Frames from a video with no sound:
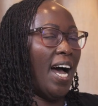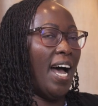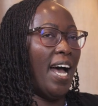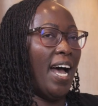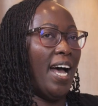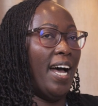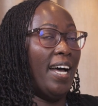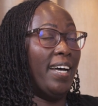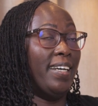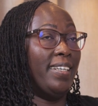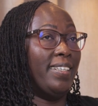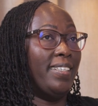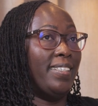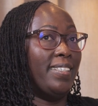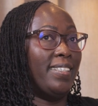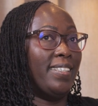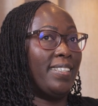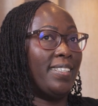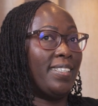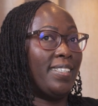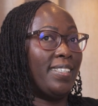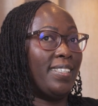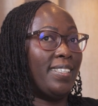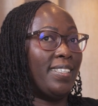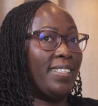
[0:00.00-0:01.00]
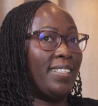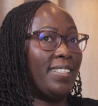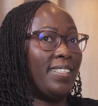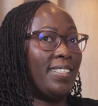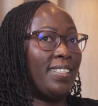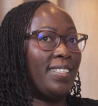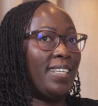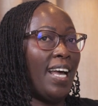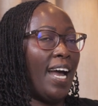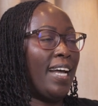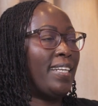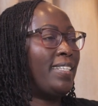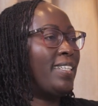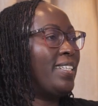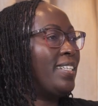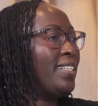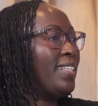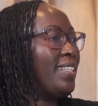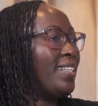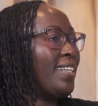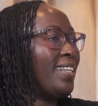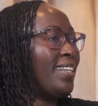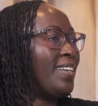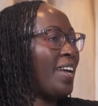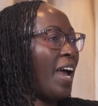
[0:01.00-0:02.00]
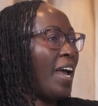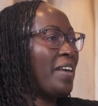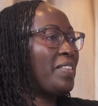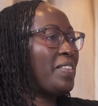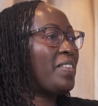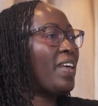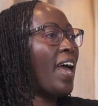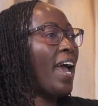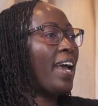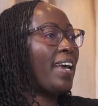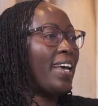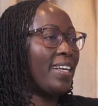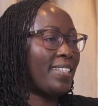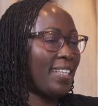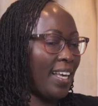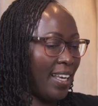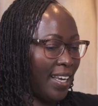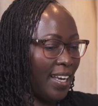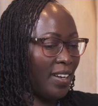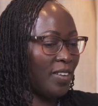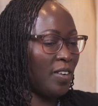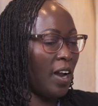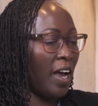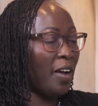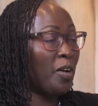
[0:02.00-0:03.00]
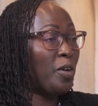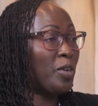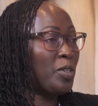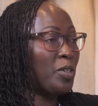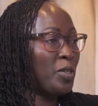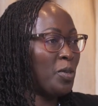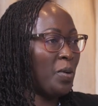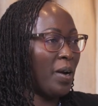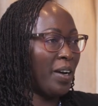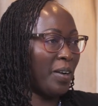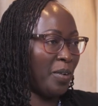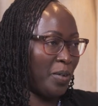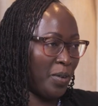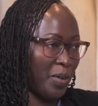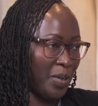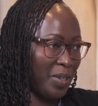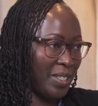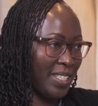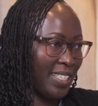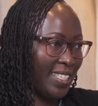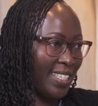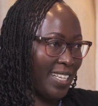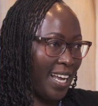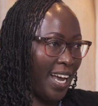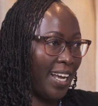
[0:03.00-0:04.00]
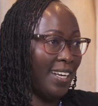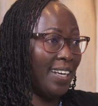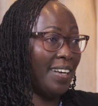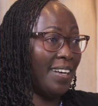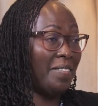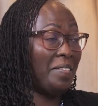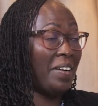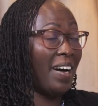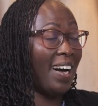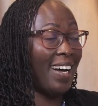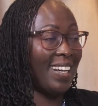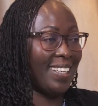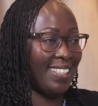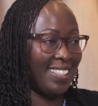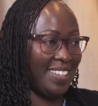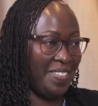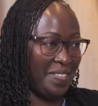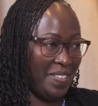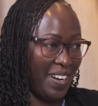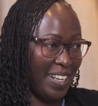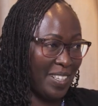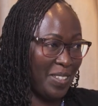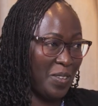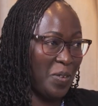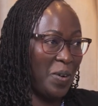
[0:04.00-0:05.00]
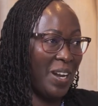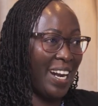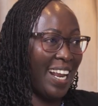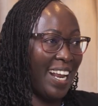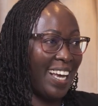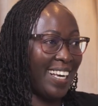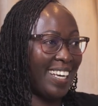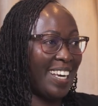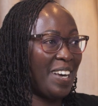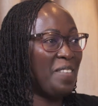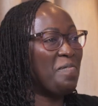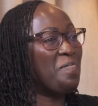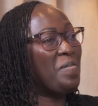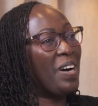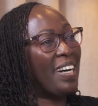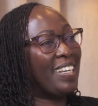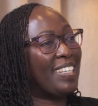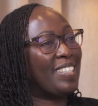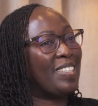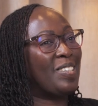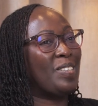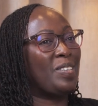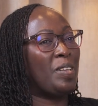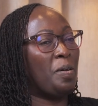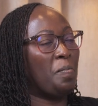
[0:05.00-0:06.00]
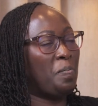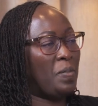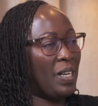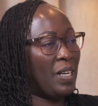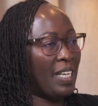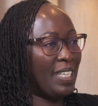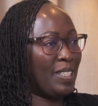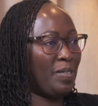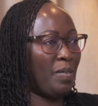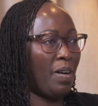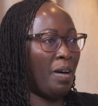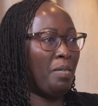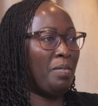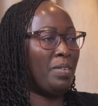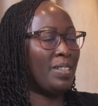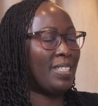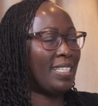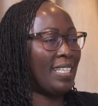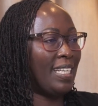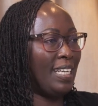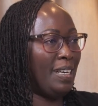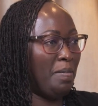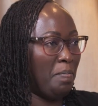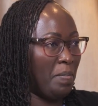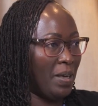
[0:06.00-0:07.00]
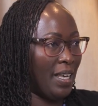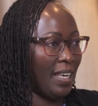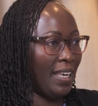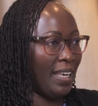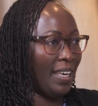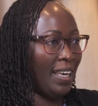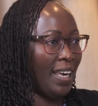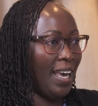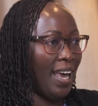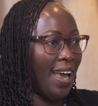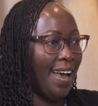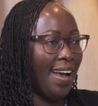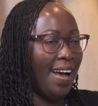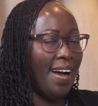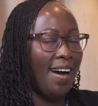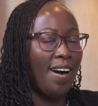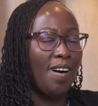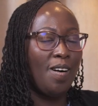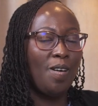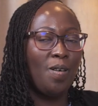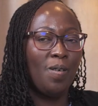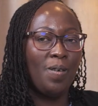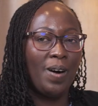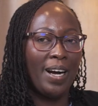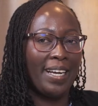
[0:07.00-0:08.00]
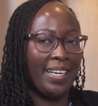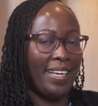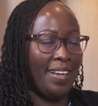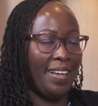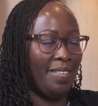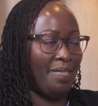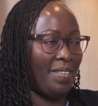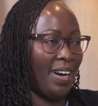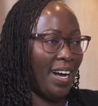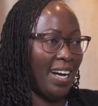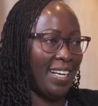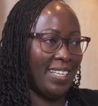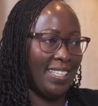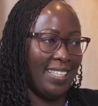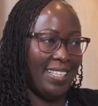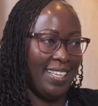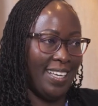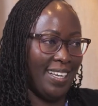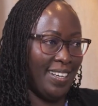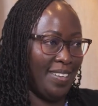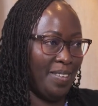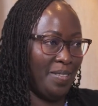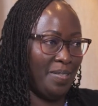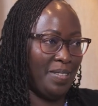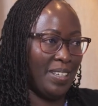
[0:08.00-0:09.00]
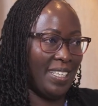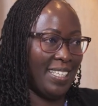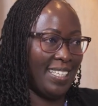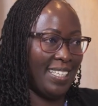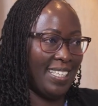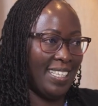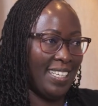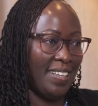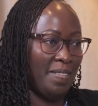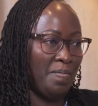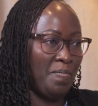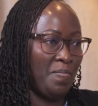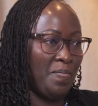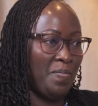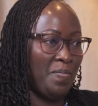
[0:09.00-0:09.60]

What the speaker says: And I didn't, I got too engrossed. I never had the flight. So when I came back to the place where I was sleeping, oh, I never had the end of it.